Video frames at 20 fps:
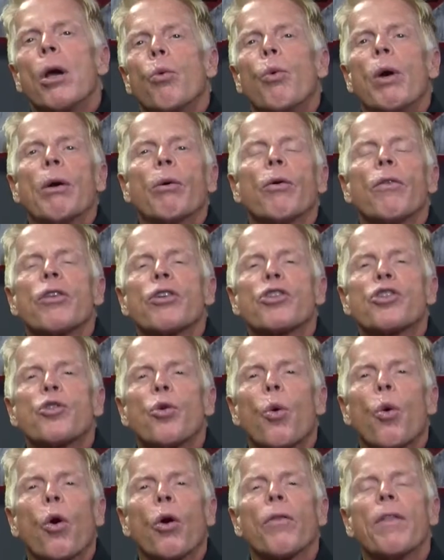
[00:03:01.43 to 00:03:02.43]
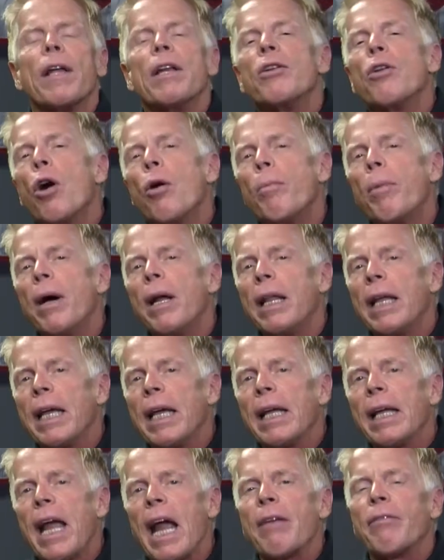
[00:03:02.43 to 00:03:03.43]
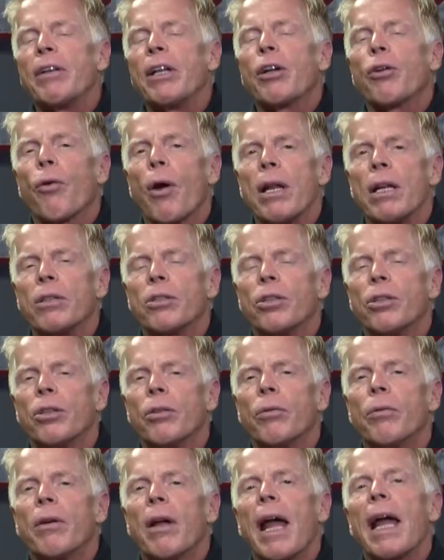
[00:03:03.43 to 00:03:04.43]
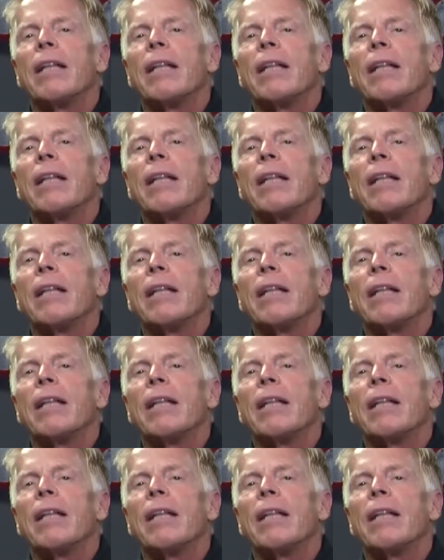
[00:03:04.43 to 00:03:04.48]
We were the store that nobody gave any credit to.